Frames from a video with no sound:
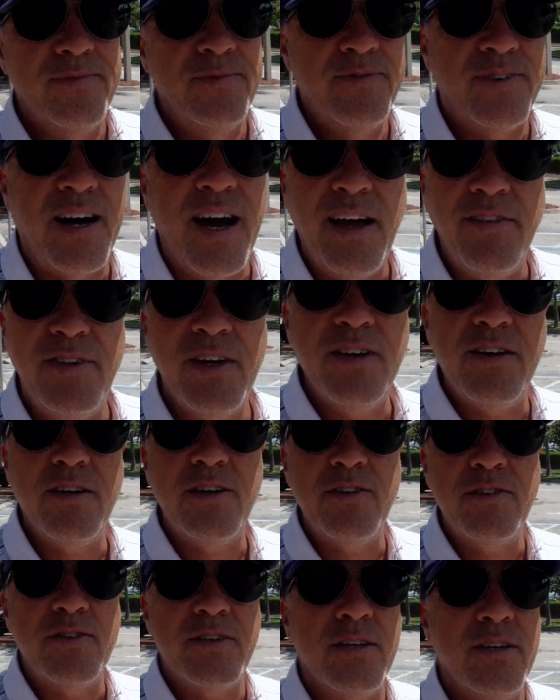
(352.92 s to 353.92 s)
5
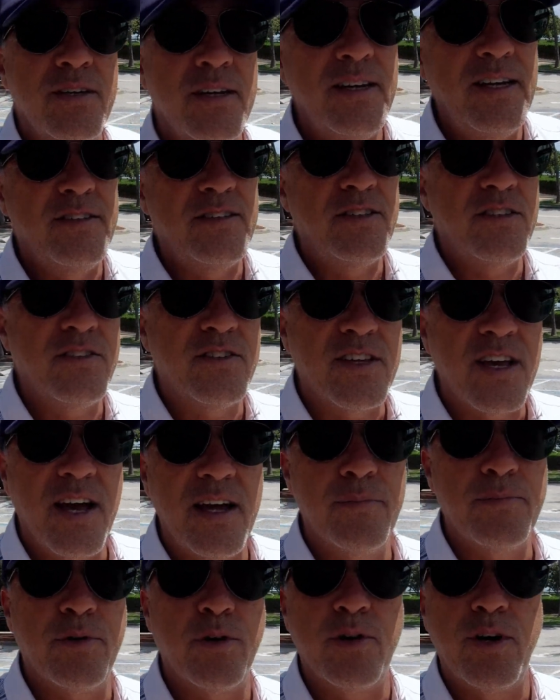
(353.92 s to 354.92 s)
years, it's just
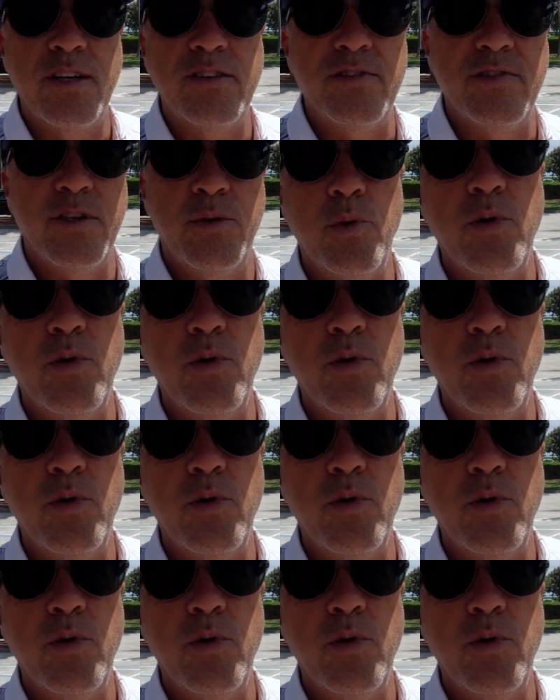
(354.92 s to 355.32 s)
gotten progressively